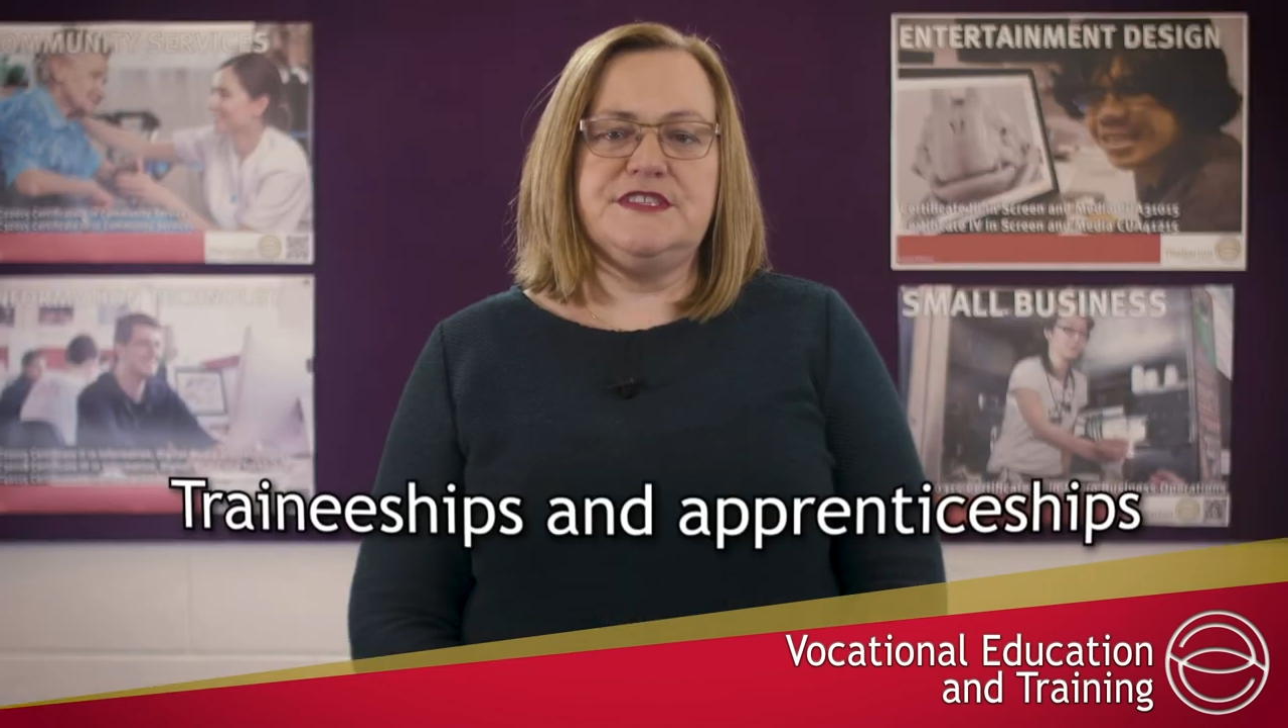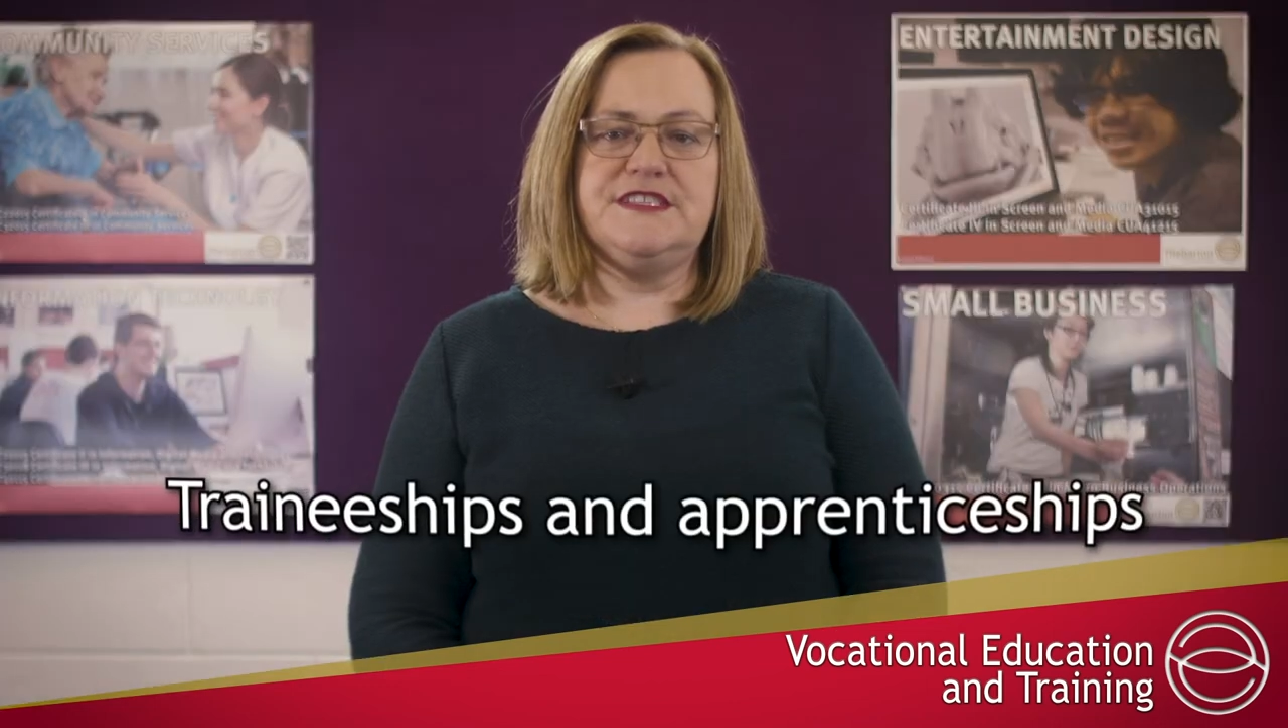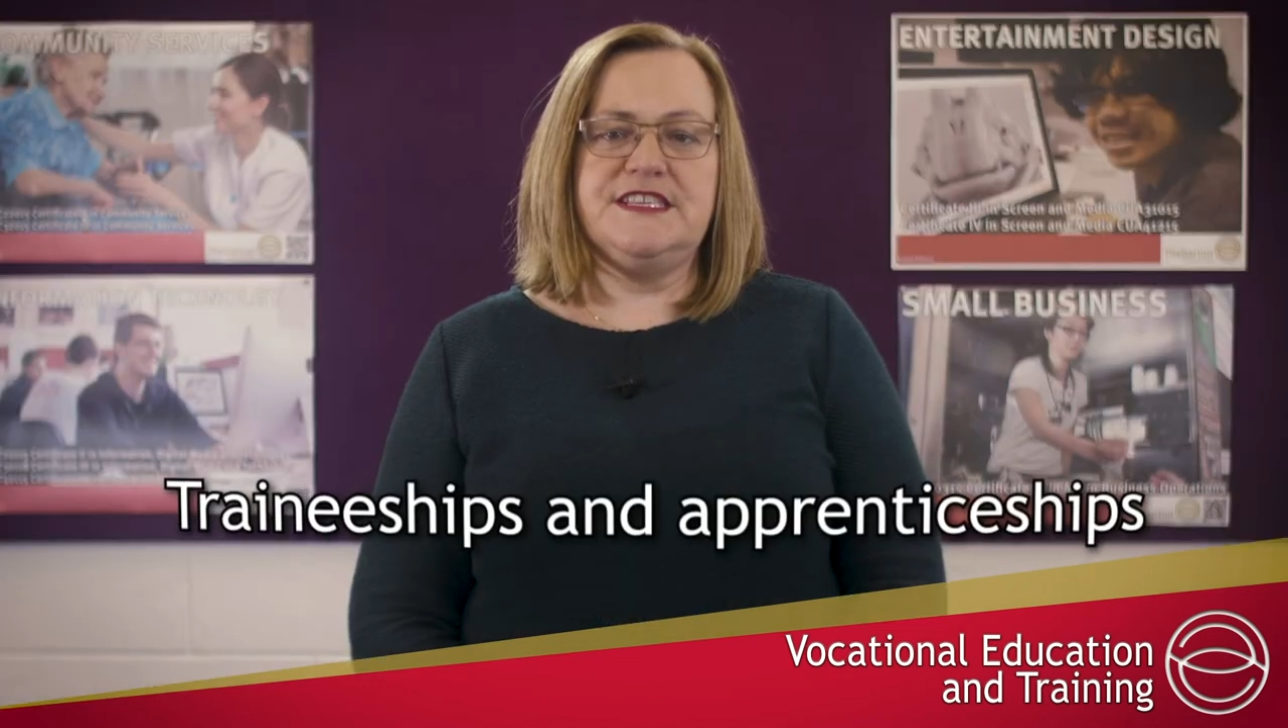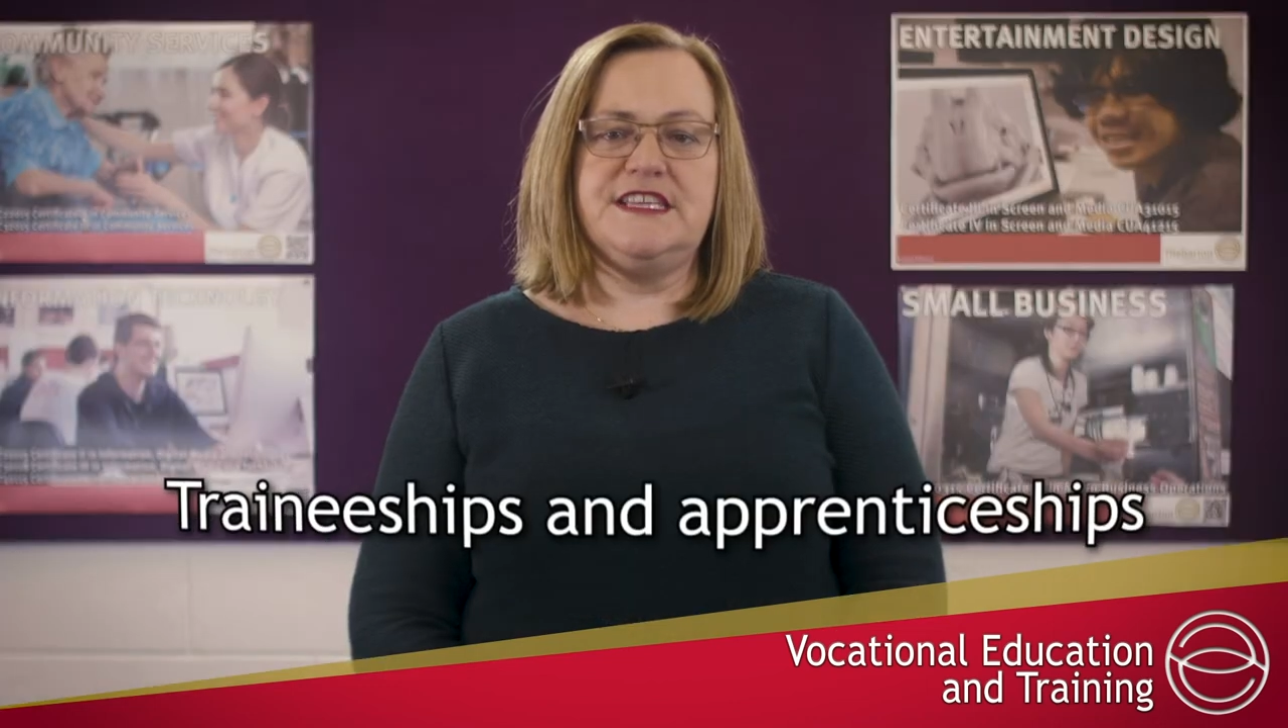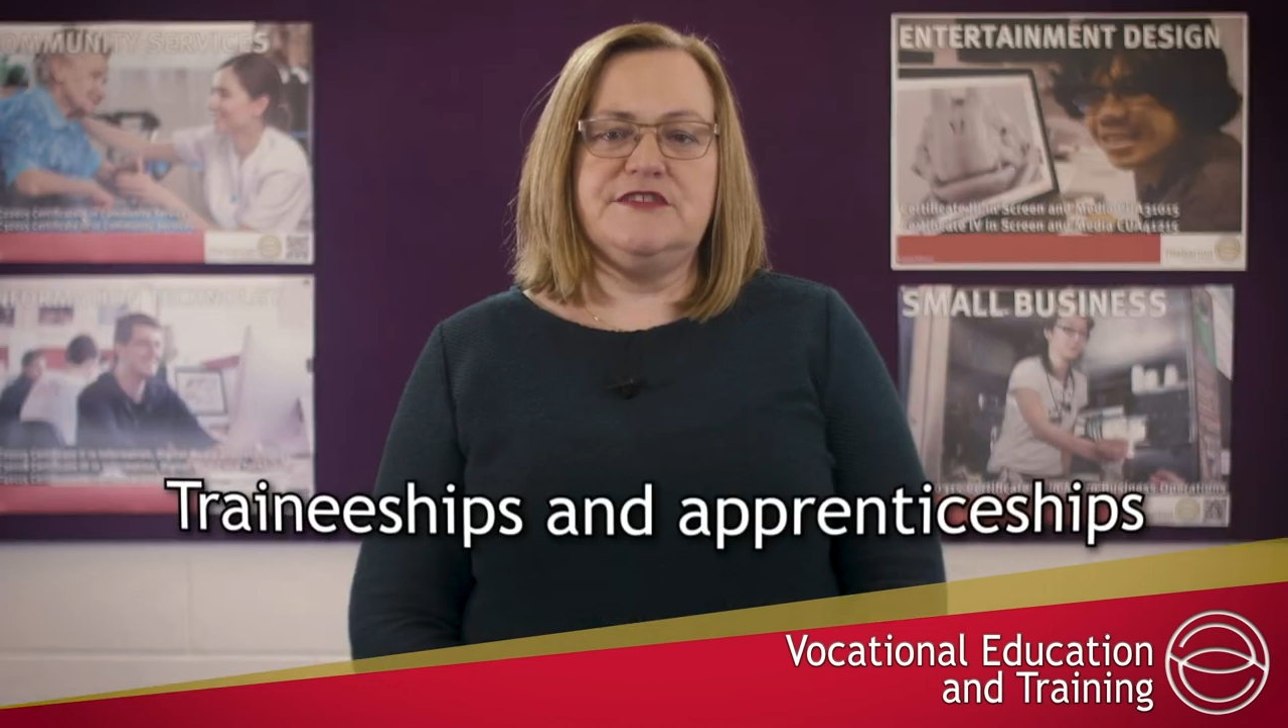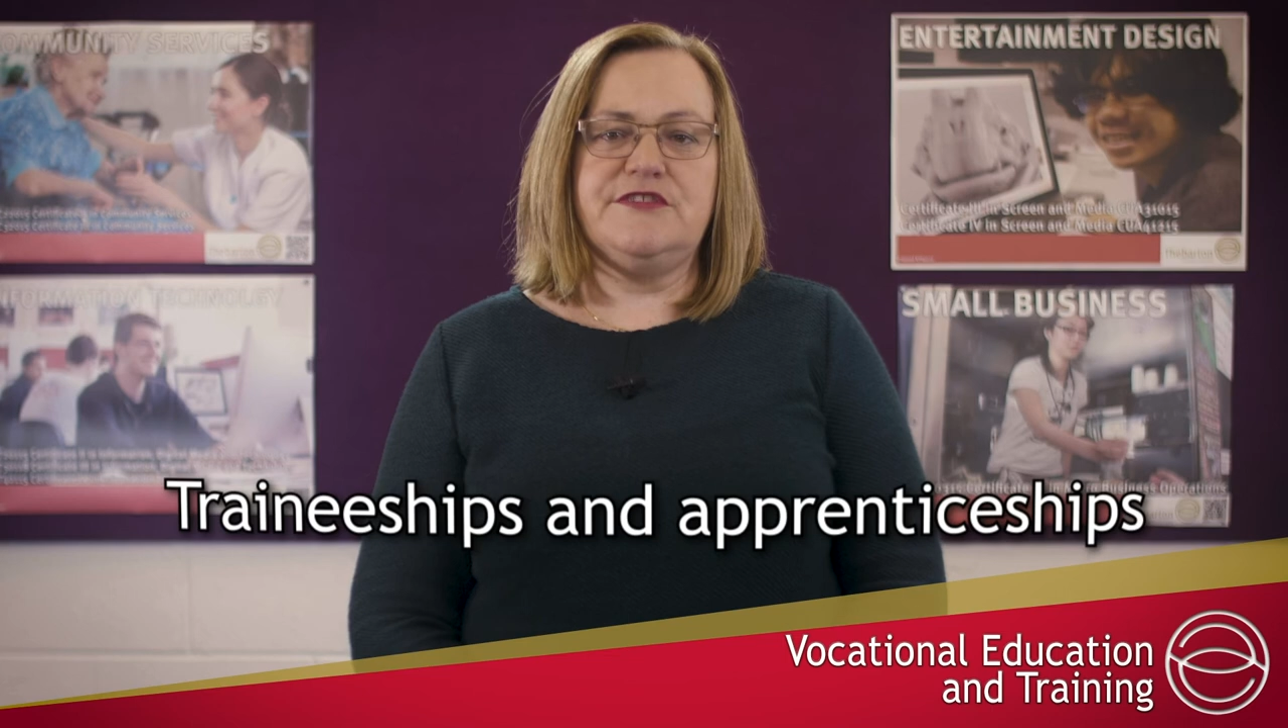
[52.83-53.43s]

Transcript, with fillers: to seek